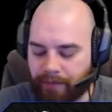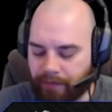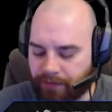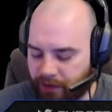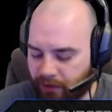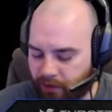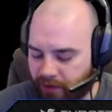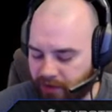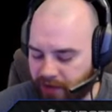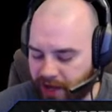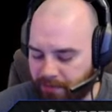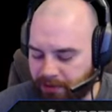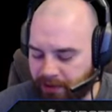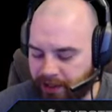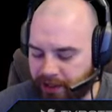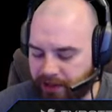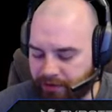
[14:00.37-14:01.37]
We've got
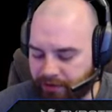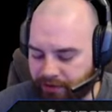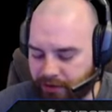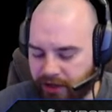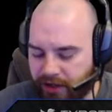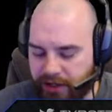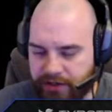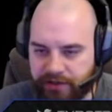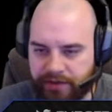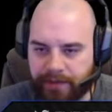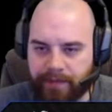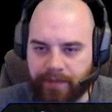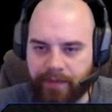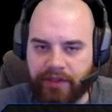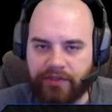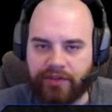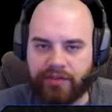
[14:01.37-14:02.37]
plenty of thrust.
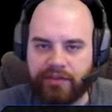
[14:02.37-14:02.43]
It's just a